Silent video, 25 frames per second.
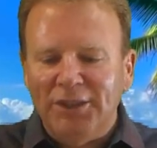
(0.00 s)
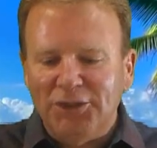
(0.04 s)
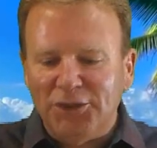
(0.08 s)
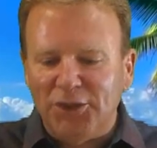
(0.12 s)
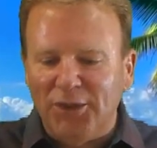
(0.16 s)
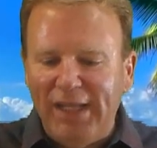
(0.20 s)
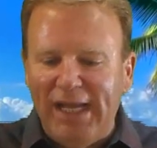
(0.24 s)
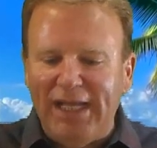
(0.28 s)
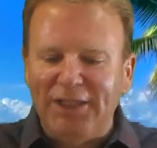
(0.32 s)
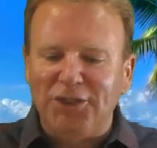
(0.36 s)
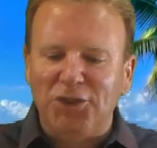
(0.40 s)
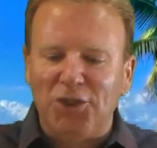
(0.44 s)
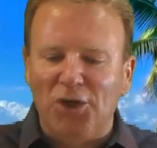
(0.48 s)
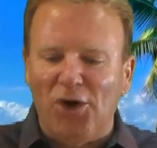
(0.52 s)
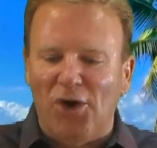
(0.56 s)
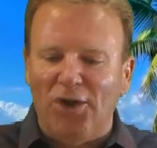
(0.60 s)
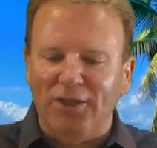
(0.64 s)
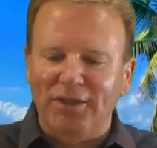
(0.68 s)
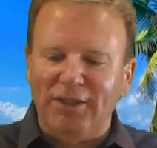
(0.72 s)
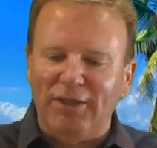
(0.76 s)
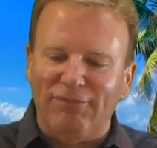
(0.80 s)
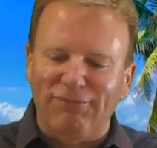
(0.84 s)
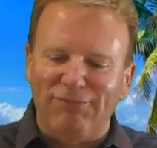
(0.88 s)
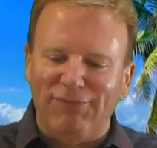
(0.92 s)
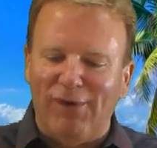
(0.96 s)
So that's
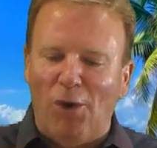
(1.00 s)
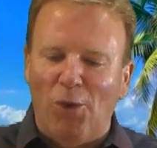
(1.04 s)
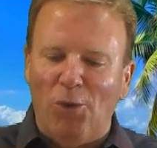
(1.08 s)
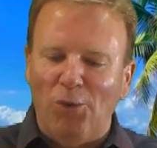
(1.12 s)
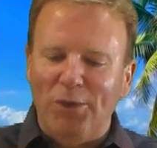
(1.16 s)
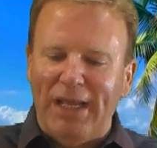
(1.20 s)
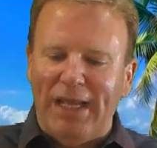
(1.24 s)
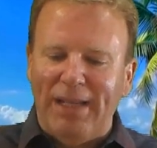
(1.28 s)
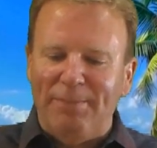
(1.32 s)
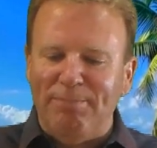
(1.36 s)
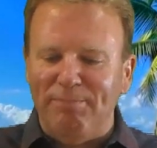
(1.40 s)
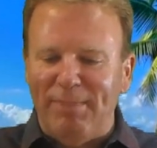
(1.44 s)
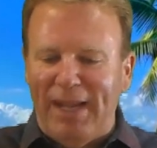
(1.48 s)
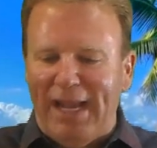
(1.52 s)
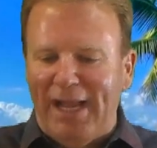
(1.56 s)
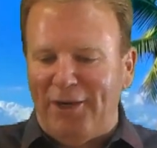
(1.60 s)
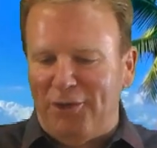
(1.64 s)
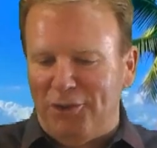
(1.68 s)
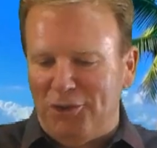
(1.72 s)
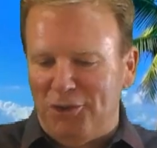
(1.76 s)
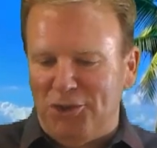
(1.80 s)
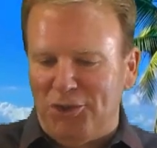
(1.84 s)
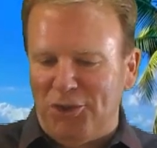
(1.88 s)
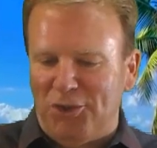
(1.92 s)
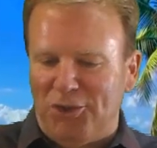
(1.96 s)
called the phone a
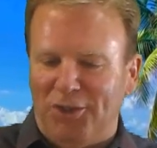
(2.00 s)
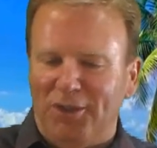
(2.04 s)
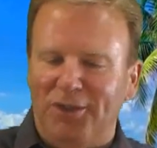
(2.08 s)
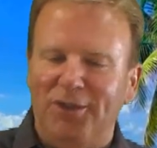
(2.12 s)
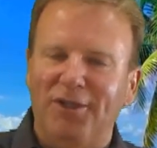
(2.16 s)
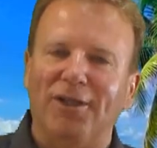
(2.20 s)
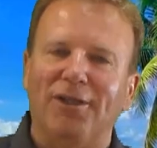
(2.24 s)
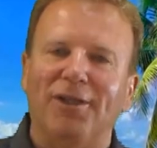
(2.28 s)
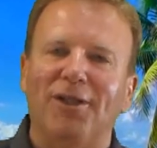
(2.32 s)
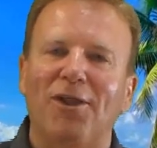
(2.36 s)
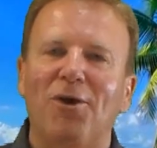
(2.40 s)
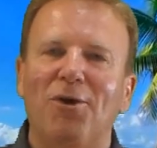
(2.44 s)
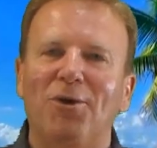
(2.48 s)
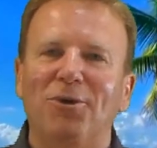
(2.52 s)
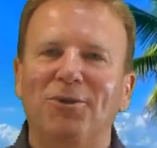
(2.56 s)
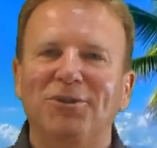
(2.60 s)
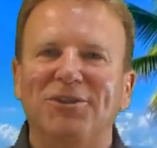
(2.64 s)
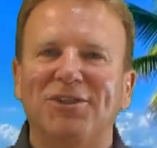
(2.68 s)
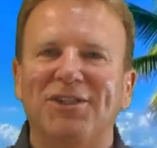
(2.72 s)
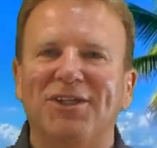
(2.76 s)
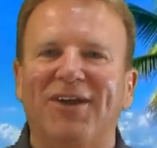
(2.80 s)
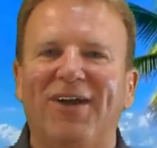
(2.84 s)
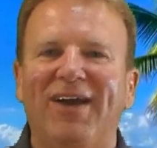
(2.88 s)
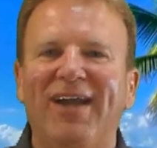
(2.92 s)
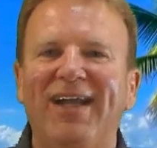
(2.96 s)
manager
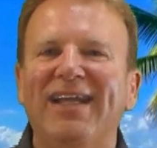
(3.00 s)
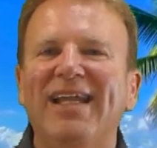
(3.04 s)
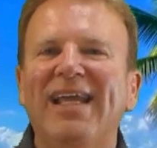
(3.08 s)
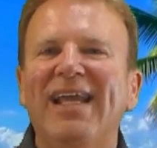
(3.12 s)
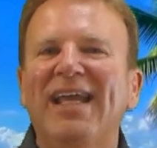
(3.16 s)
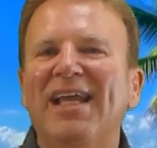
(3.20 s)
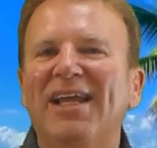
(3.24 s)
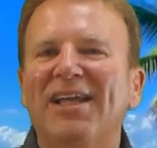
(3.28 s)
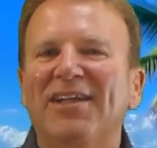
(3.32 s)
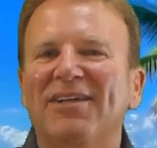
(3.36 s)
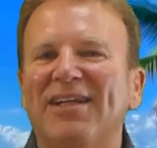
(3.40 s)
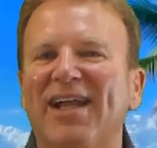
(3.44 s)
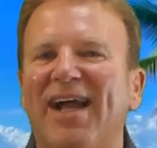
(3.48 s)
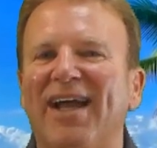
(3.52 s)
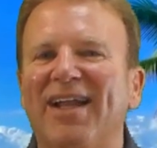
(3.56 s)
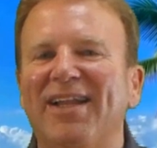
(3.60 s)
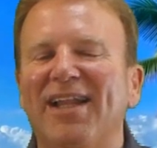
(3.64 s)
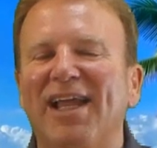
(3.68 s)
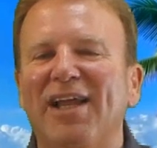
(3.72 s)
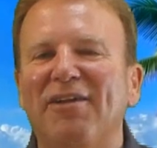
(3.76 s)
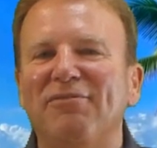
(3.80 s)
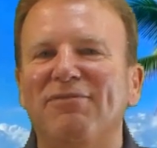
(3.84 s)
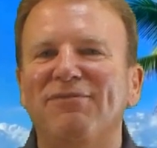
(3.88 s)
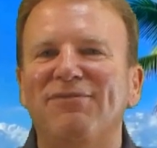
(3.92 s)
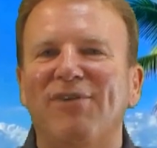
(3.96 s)
close, all right? Kind of
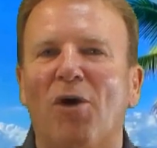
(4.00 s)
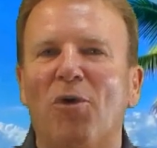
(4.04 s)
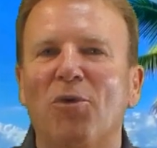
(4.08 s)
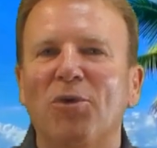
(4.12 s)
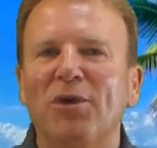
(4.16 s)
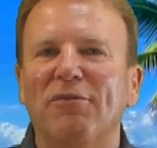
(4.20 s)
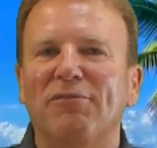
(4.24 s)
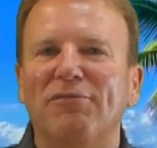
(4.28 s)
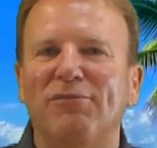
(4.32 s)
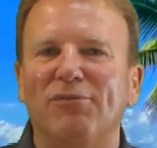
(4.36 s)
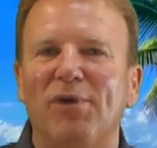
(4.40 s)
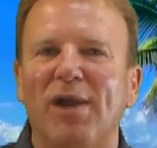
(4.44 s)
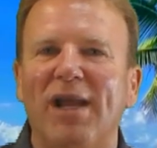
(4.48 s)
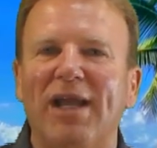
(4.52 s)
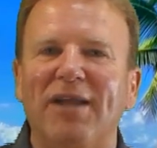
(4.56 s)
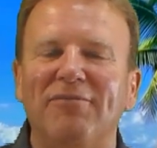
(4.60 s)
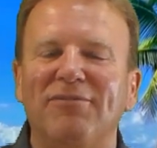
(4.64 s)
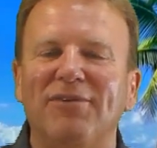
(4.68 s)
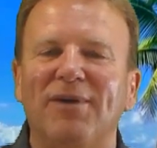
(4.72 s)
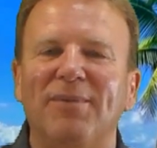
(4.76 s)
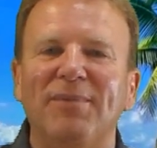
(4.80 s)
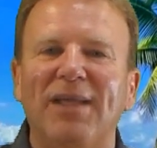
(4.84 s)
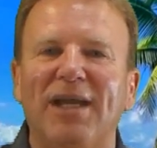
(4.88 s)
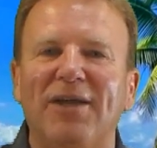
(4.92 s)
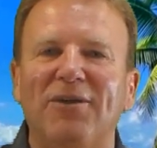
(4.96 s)
like phone a
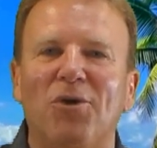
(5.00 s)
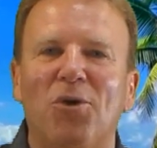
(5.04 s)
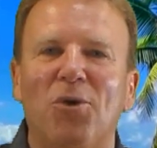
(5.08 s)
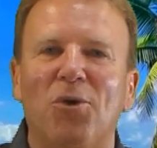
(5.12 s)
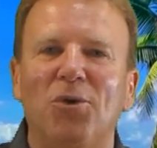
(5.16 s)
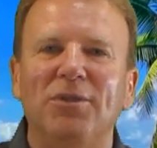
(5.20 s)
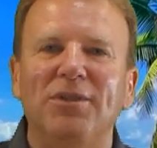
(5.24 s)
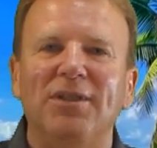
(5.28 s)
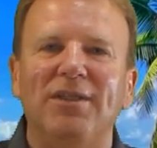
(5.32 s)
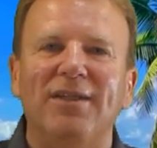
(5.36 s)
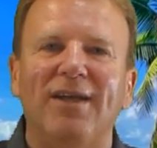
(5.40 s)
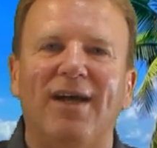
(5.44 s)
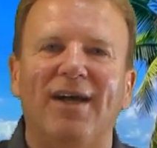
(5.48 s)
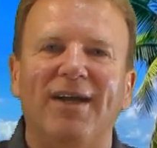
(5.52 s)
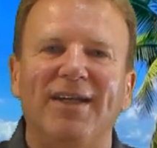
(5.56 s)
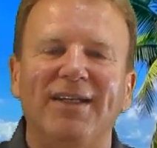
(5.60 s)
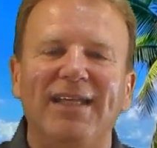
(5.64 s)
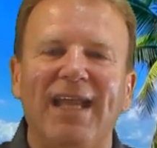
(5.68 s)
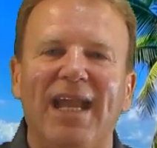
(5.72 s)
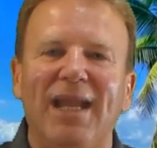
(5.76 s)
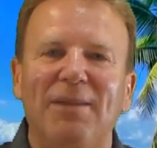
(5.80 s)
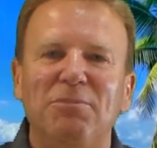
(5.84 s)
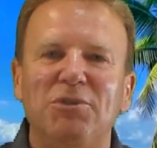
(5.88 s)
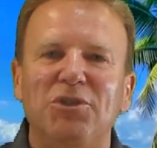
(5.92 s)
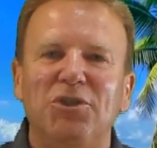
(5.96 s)
friend from that old
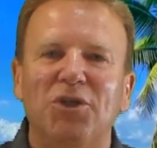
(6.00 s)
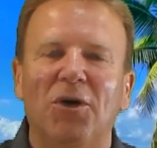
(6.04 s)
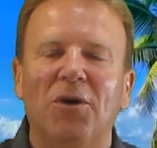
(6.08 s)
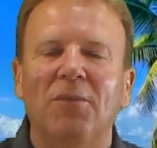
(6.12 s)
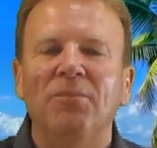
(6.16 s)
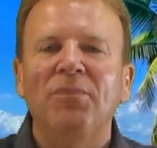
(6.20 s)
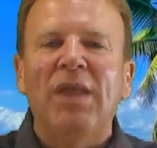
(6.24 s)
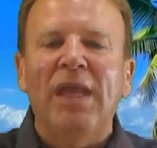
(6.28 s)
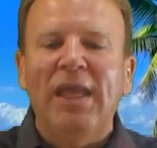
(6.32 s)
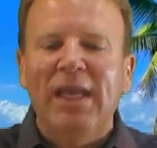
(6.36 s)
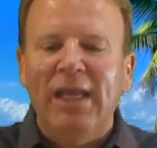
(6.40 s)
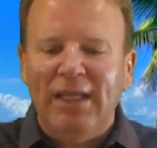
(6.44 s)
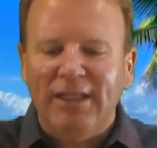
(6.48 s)
game show.